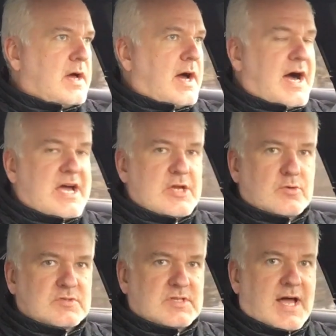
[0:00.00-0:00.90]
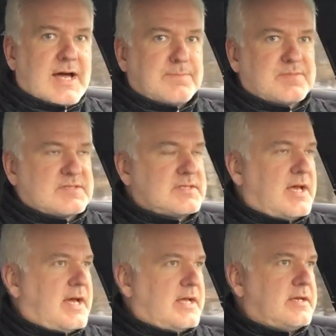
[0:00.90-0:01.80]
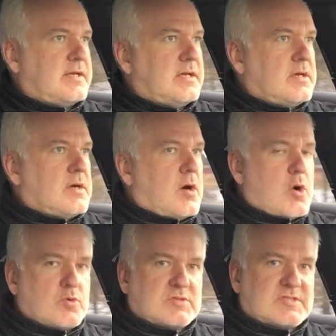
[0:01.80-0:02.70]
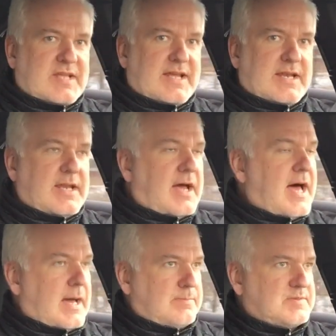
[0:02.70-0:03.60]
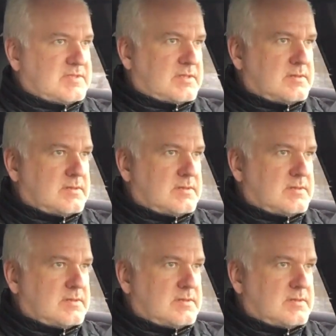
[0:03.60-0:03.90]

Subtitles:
iOS apps and OS X apps.